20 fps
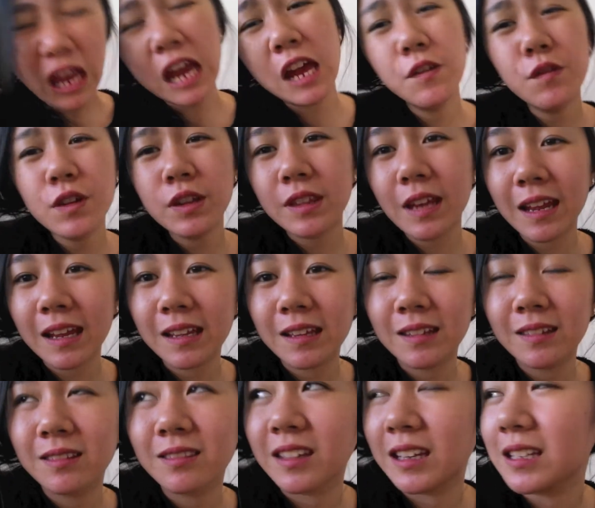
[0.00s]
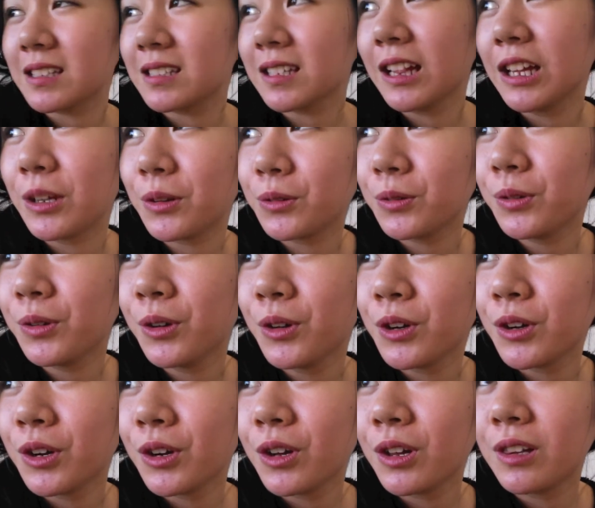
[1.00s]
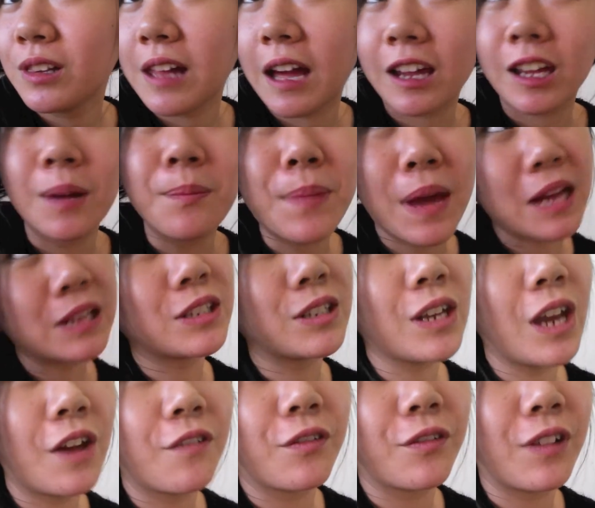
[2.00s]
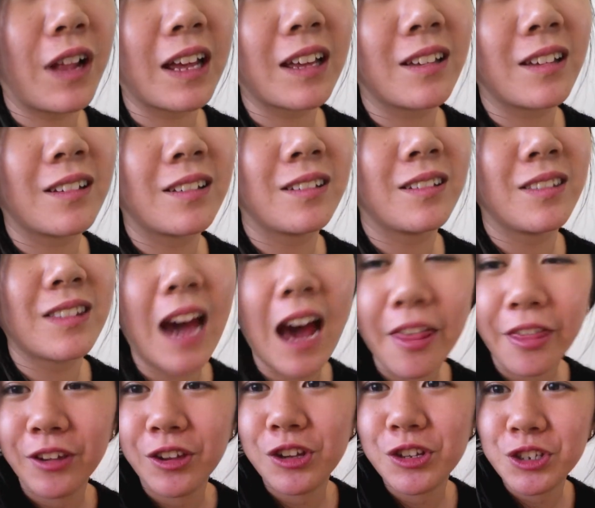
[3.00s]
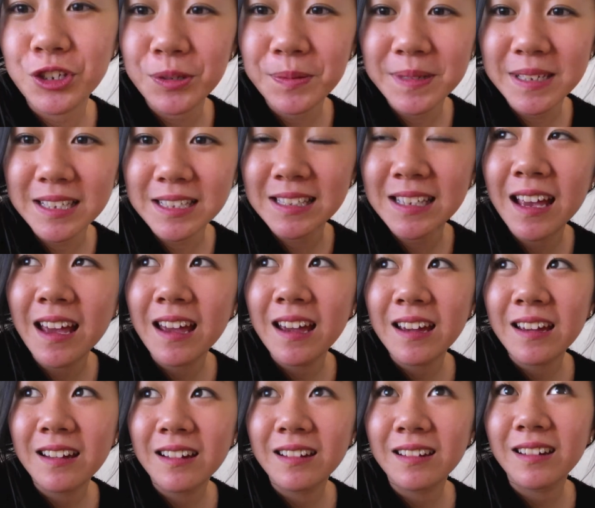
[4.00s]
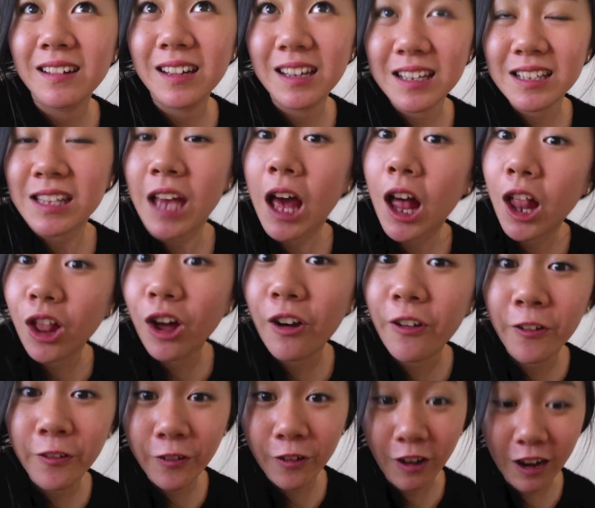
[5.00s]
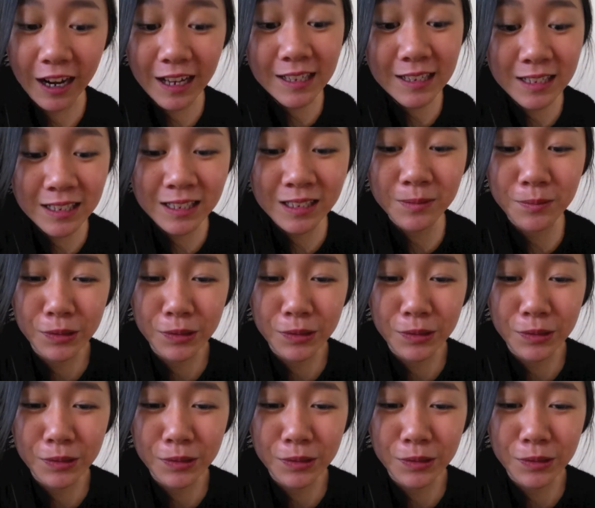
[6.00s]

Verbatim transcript: Even that these are little, like compared to every, like the other YouTubers, it is a lot for us